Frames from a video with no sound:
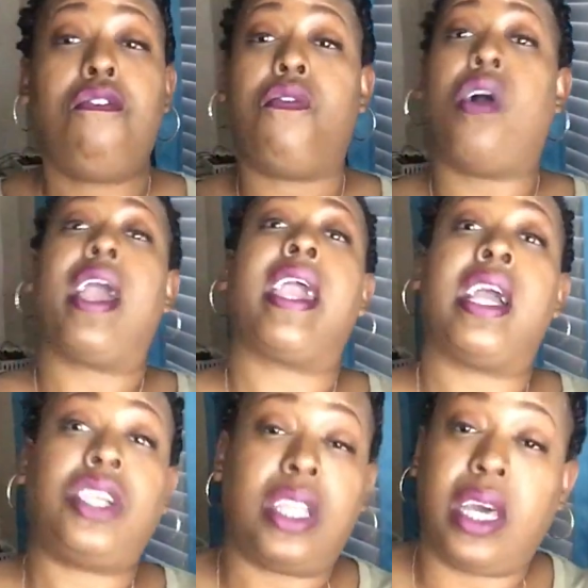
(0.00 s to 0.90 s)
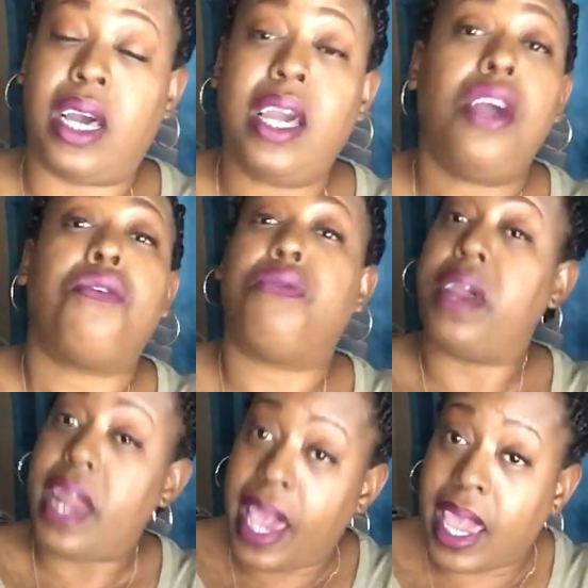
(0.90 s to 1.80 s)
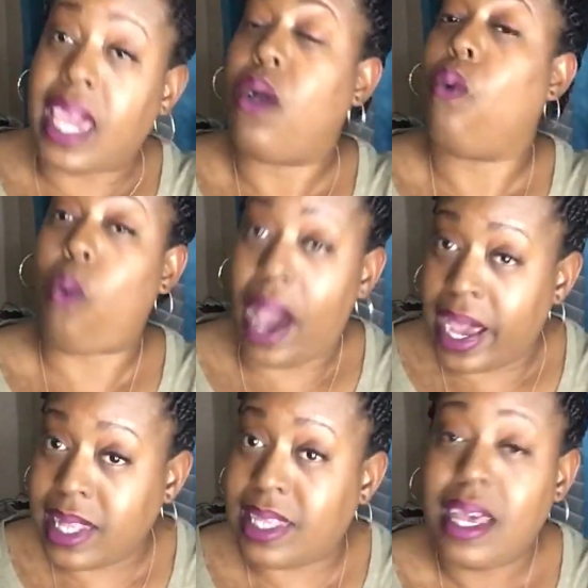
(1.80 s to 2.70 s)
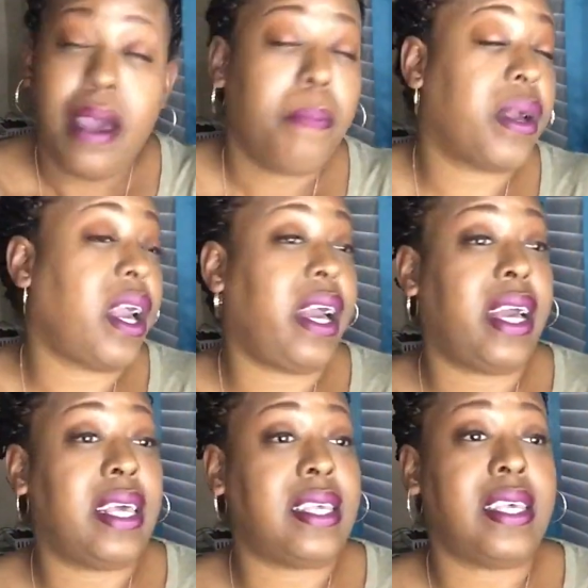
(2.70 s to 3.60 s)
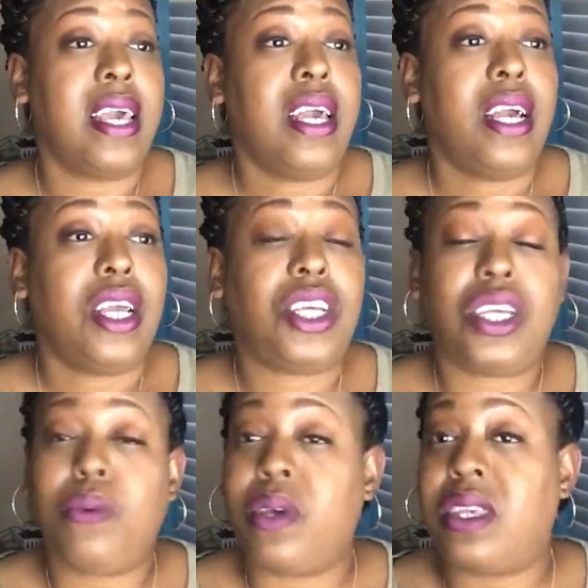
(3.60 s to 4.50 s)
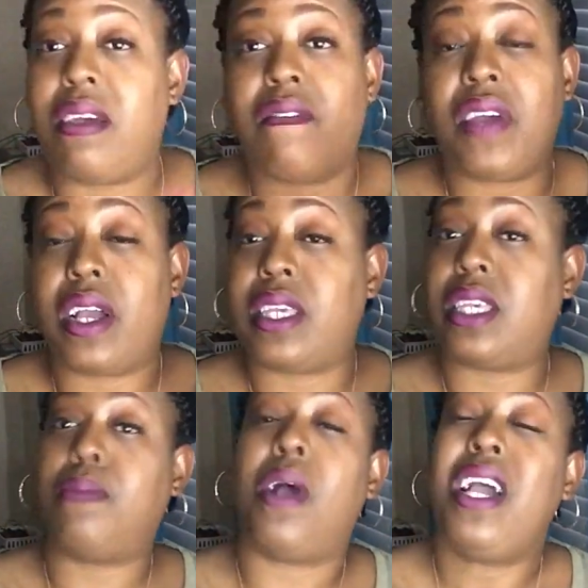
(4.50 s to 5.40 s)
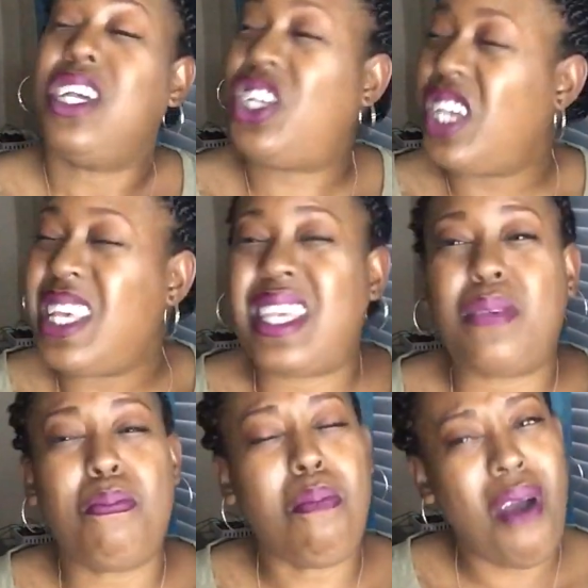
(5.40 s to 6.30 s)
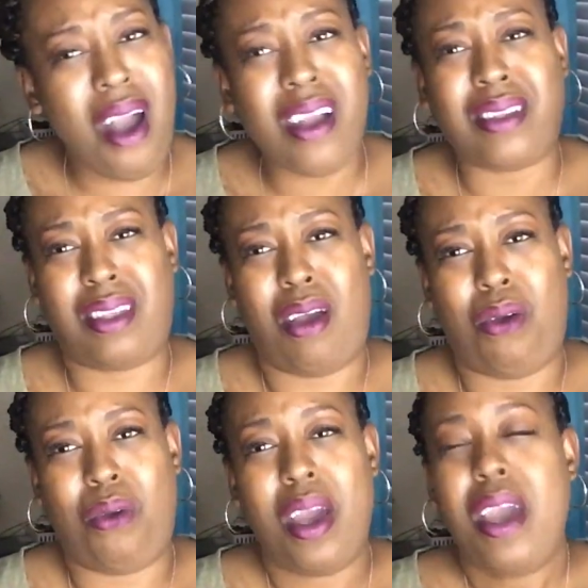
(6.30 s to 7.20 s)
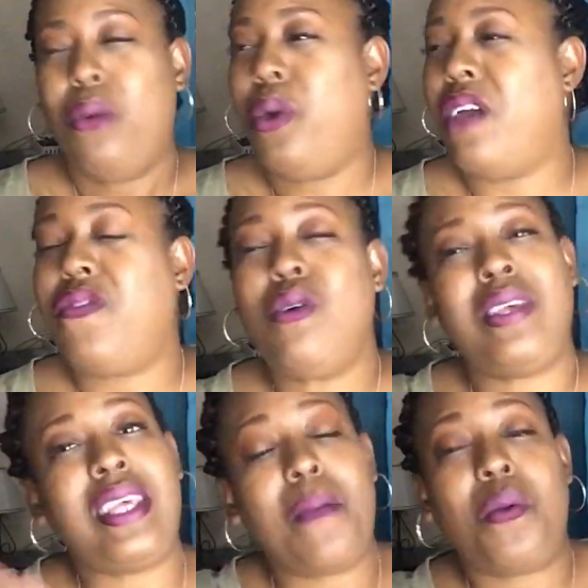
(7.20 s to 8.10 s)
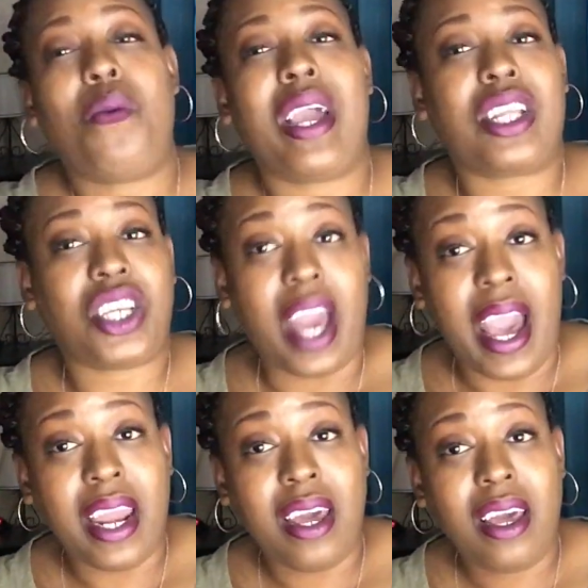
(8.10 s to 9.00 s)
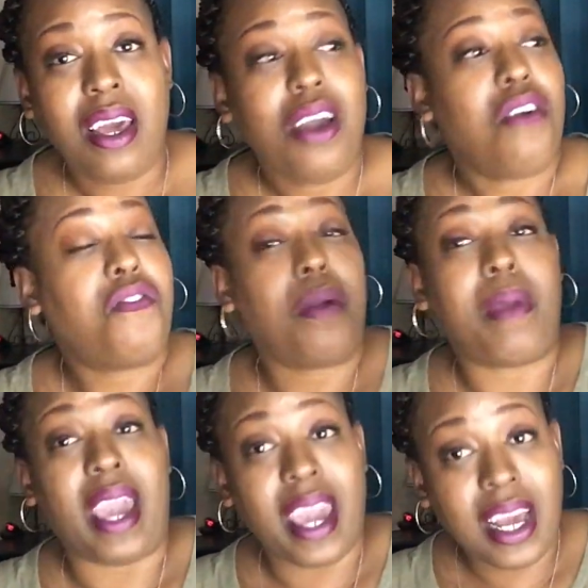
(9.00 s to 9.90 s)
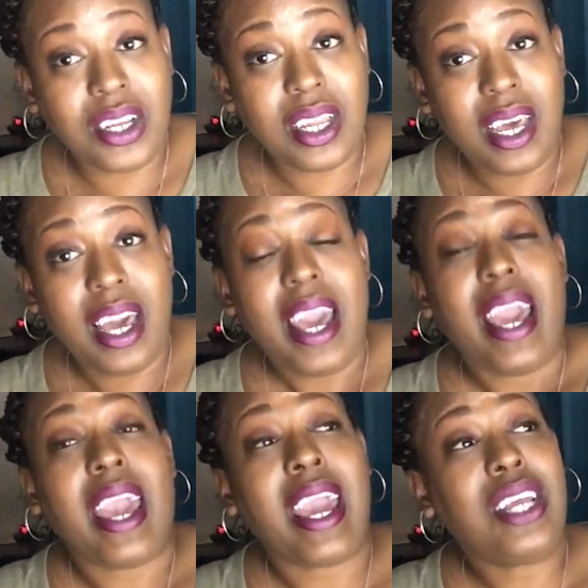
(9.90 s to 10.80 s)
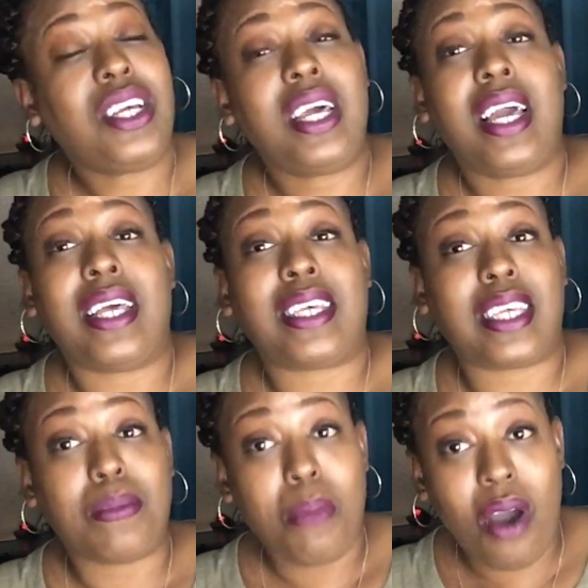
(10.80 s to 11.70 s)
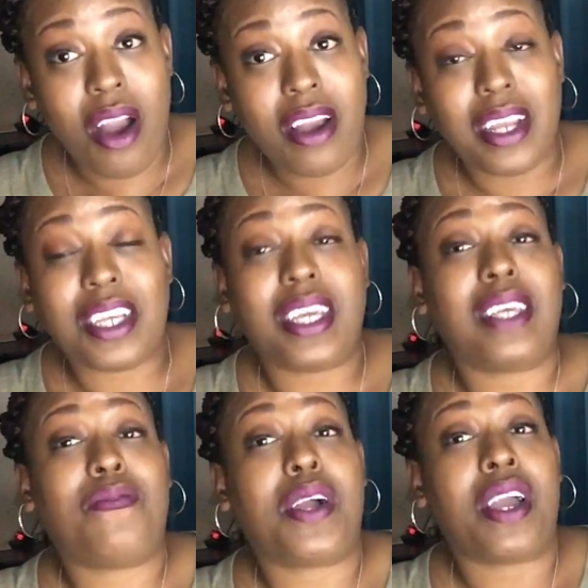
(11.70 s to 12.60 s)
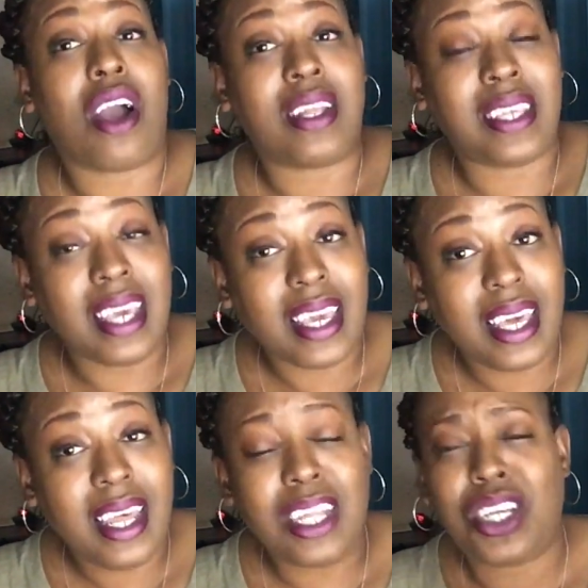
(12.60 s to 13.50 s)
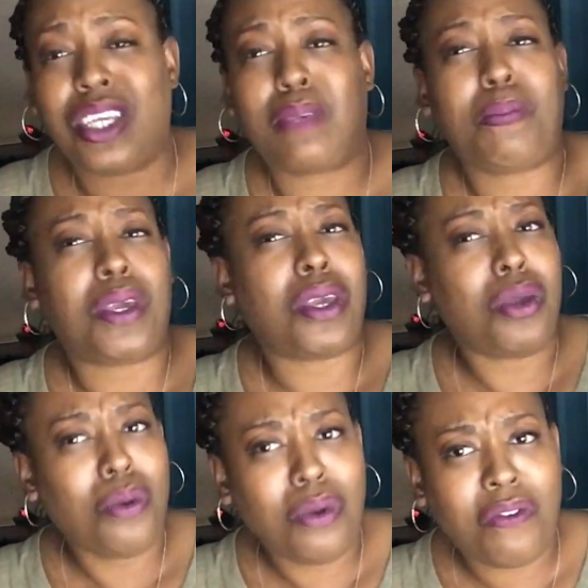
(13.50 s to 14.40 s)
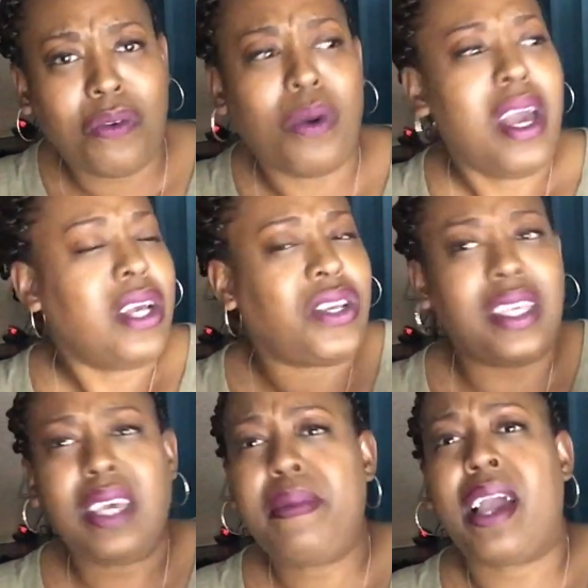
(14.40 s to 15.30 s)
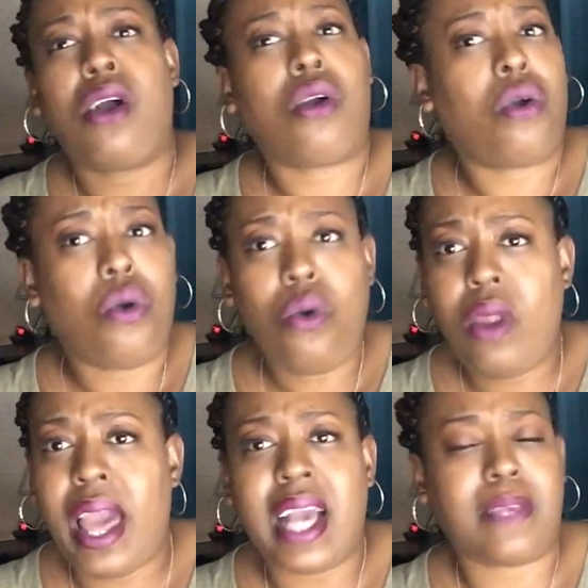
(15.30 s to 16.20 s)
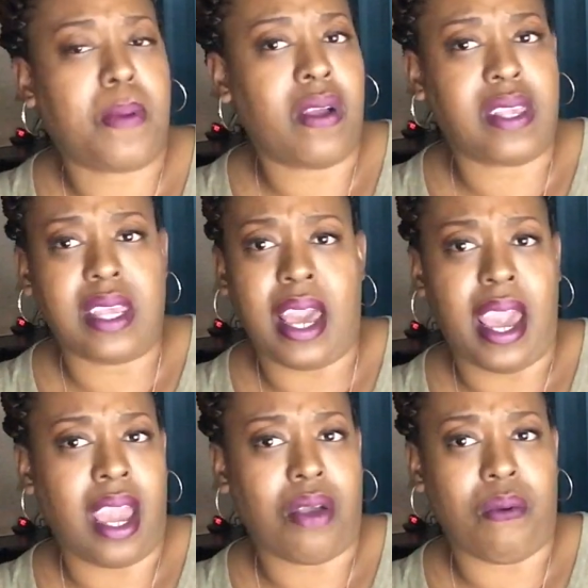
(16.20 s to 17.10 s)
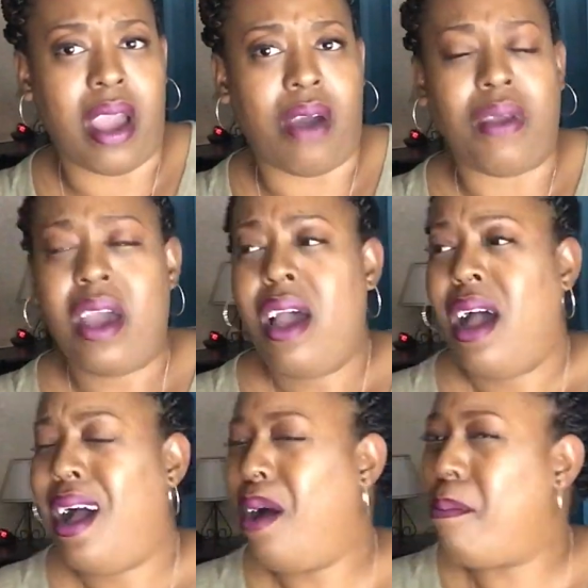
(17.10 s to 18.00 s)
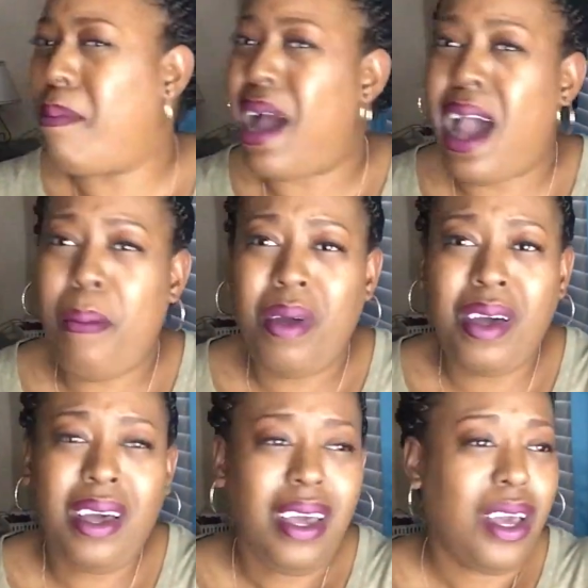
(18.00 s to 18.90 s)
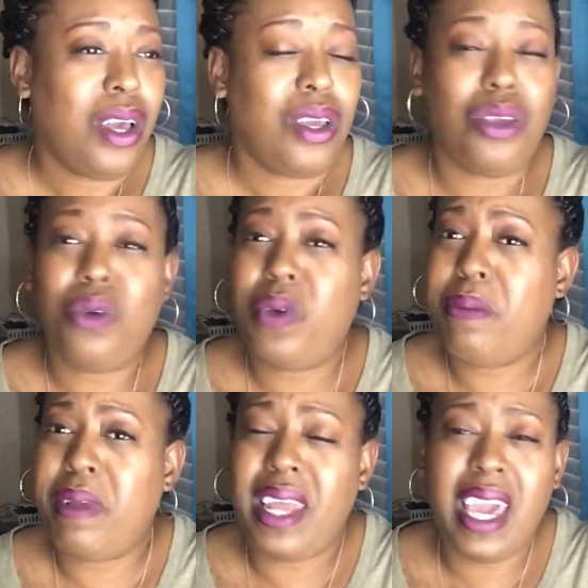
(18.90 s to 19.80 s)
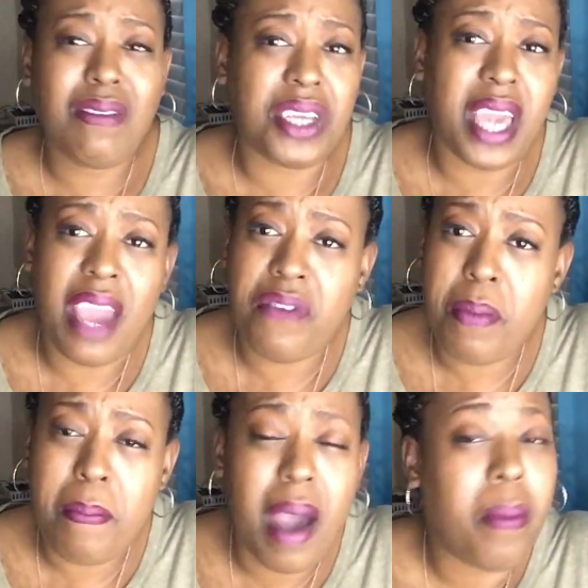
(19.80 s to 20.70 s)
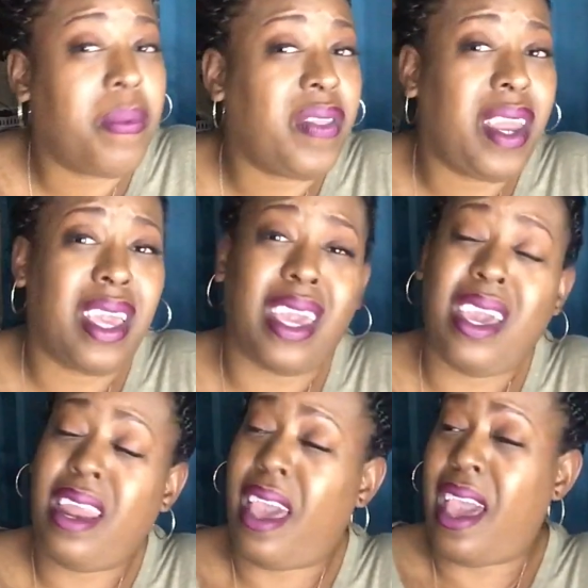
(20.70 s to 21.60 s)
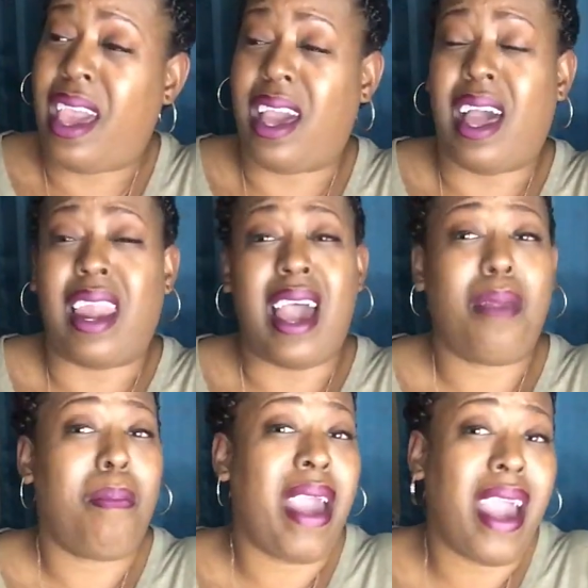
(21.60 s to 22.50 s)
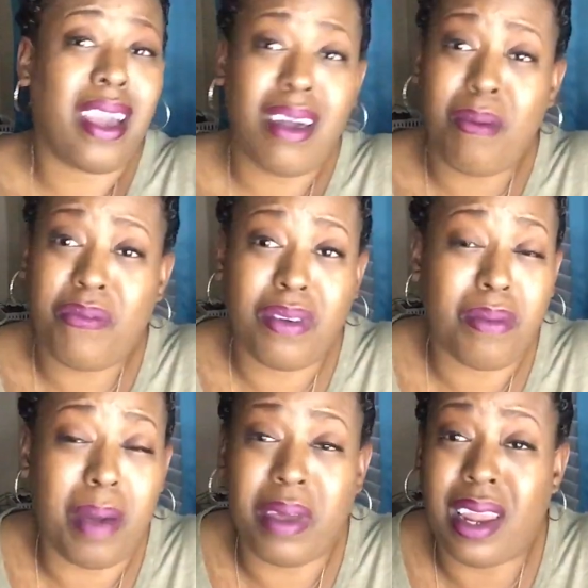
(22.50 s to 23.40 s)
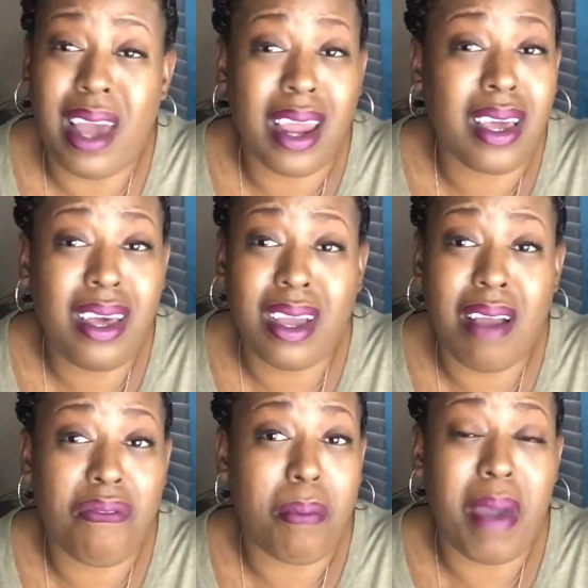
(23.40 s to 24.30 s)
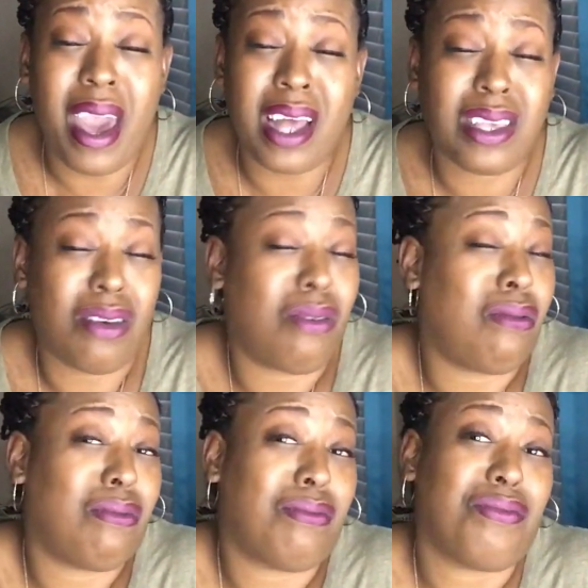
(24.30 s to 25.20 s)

for Angela Renee White, because she was very smart. She's smart, though. Well, if you separate Chyna from Angela, Angela is smart. She is very articulate. She's beautiful. She seemed like a cool-ass person to hang around. Her mama, you wouldn't believe she came from a mama. But then again, hey, a lot of bad come from, I mean, a lot of good come from bad, so